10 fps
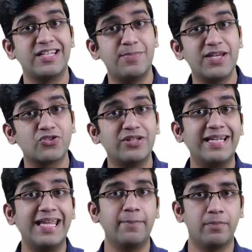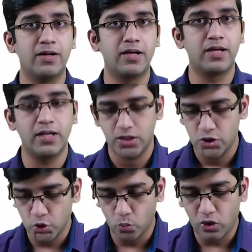It's based on the name.
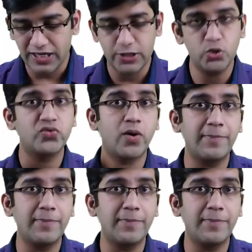So what I do for